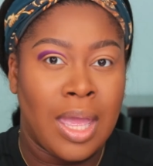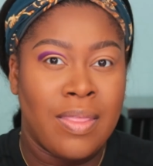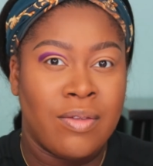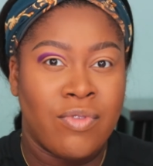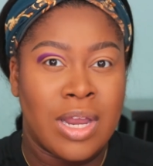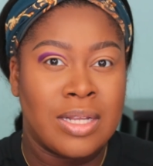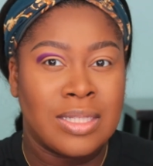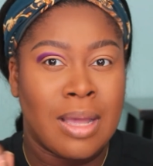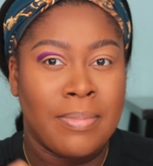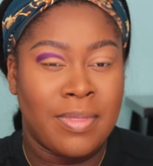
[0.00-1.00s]
And then right on
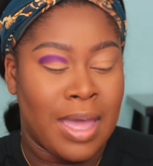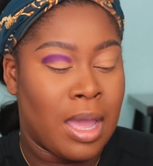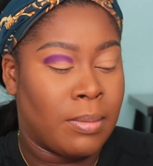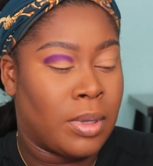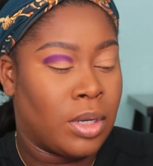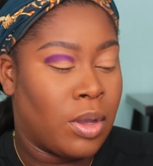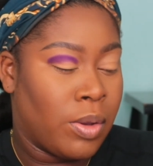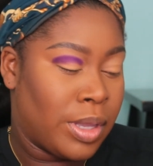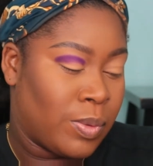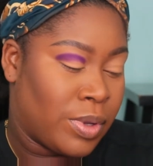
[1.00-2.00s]
top of that, I'm going to go
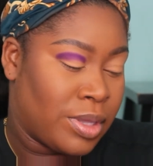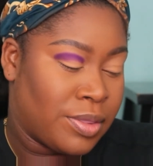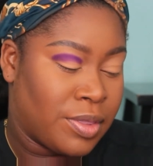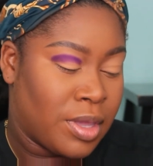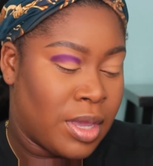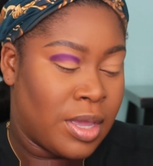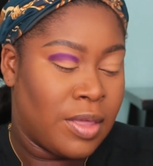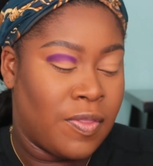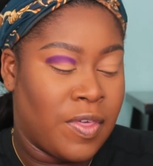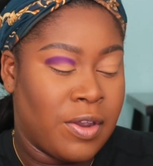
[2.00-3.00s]
in with
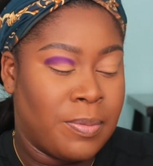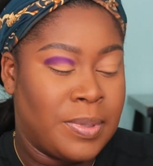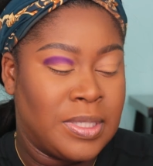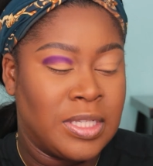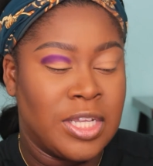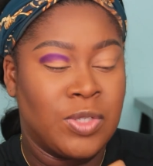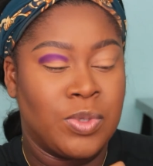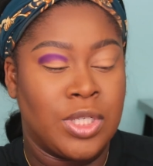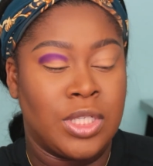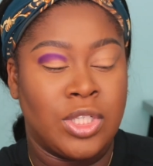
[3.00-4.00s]
Therapy Sesh,
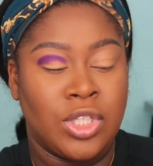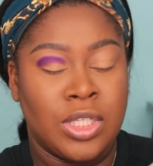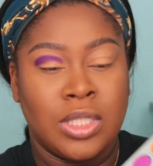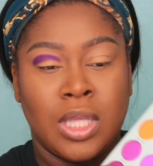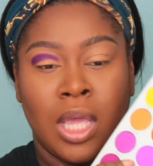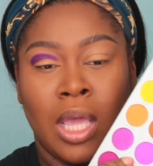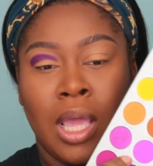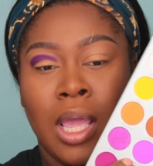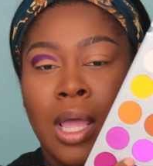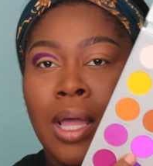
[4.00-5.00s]
which is just a